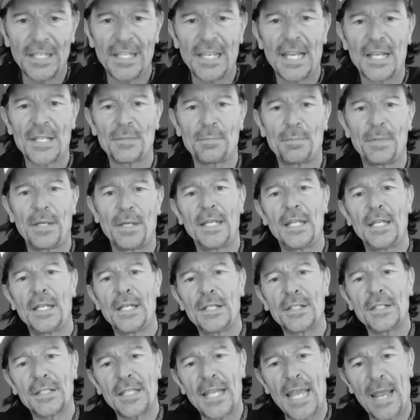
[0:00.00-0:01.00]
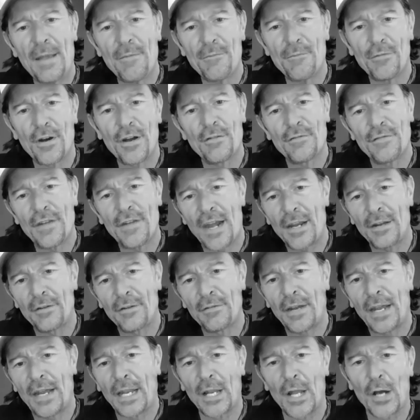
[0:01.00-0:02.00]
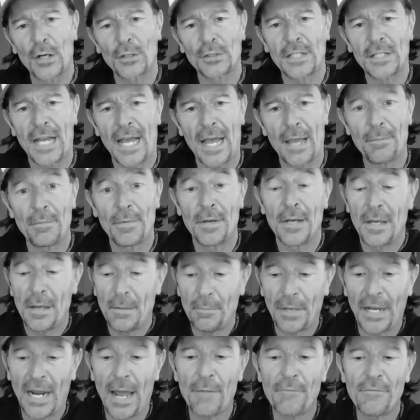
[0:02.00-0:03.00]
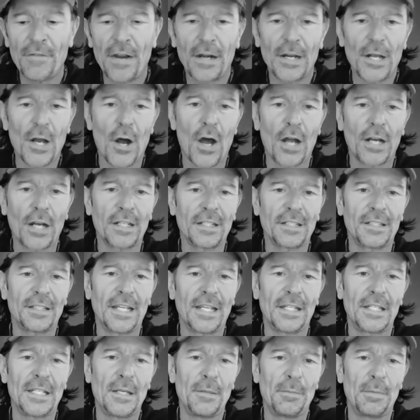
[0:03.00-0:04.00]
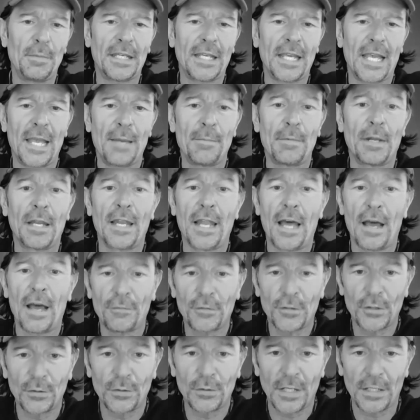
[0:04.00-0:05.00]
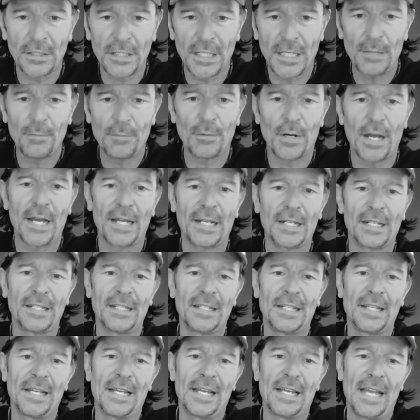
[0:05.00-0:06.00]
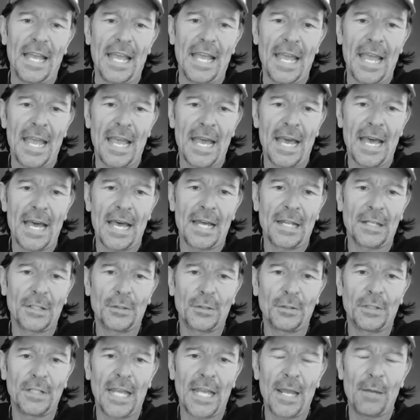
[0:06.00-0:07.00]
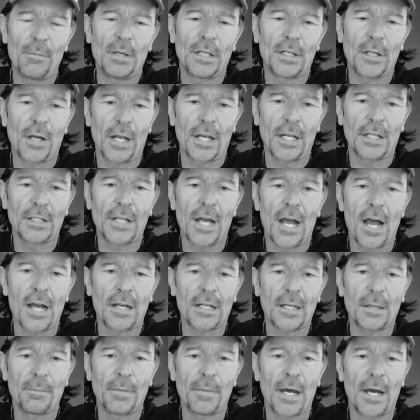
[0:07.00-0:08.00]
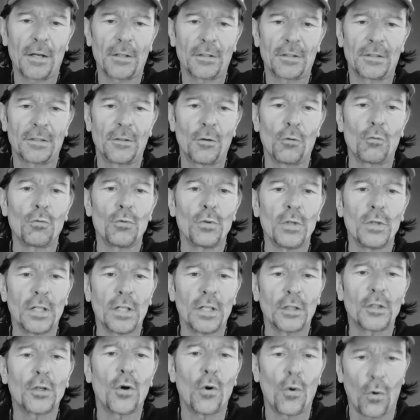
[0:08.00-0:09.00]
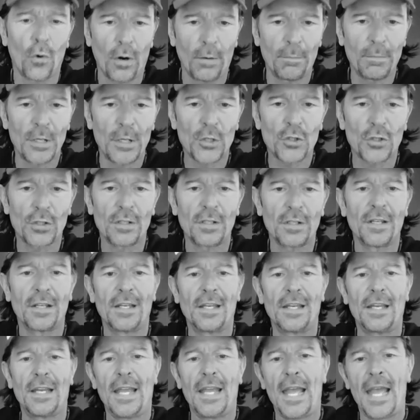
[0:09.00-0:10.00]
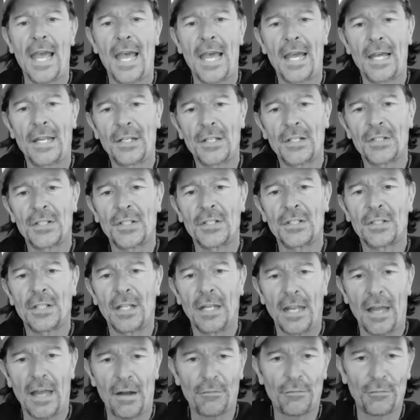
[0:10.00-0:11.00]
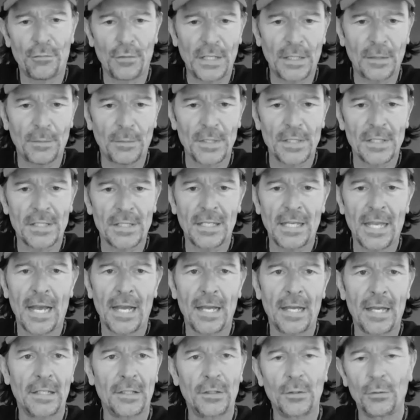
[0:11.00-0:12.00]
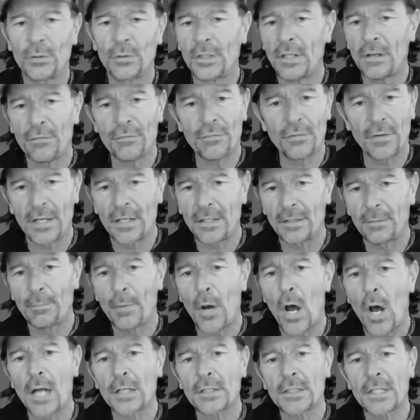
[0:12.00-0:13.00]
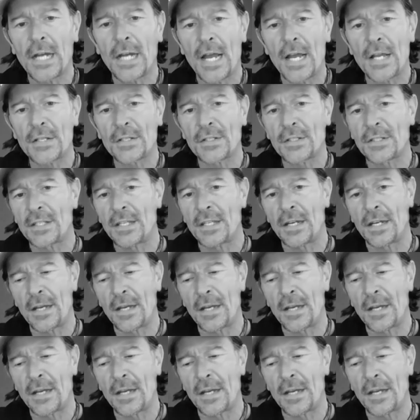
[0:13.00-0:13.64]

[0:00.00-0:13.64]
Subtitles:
has been in this game for a very, very long time, but I'm very honored that he became a Lovetuner team writer. And today we're going to talk about the real core mission, and this is the love frequency. I do different podcasts